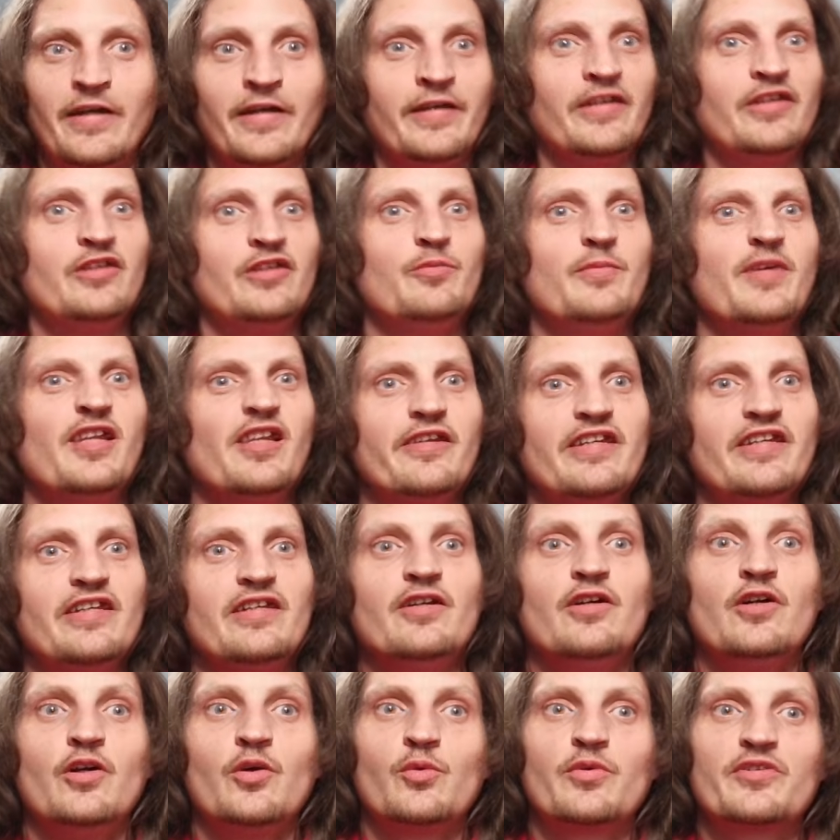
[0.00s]

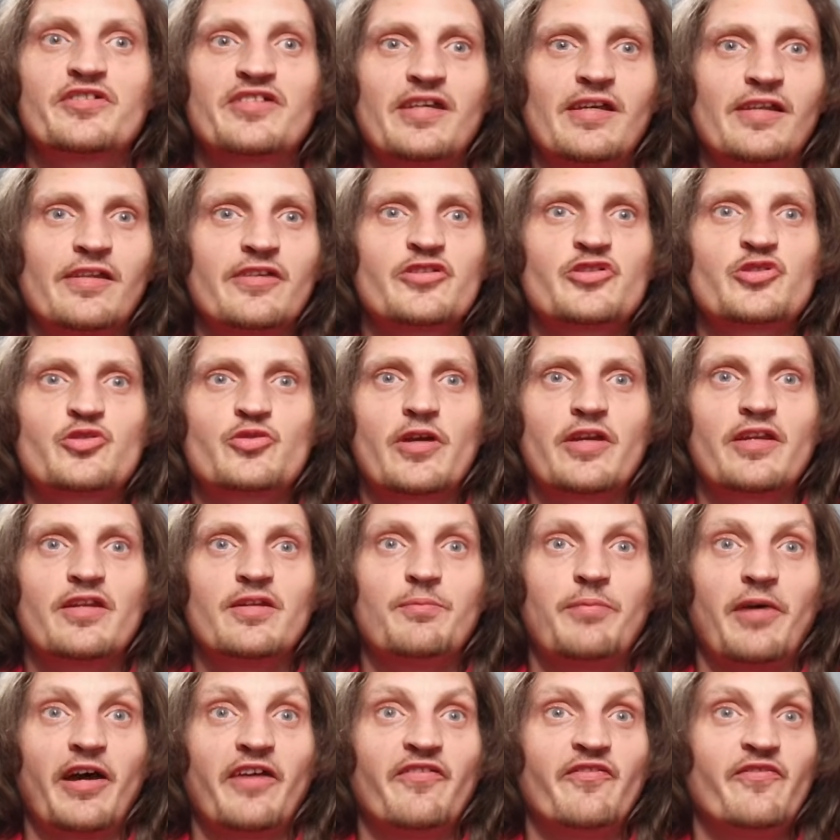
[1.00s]
Humility was
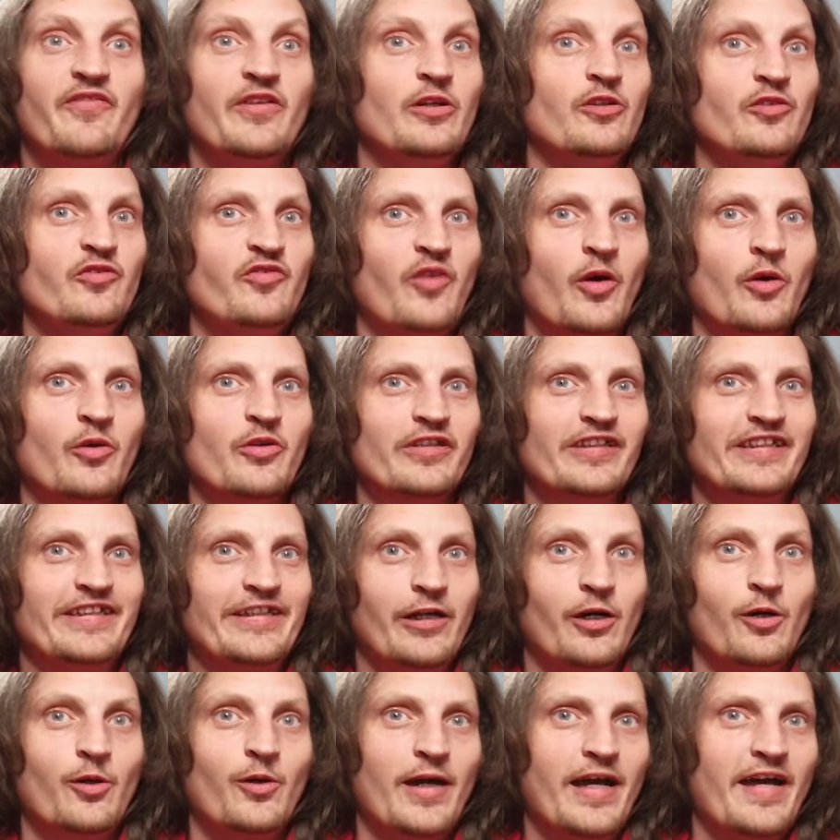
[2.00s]
illustrated by Phil Foglio,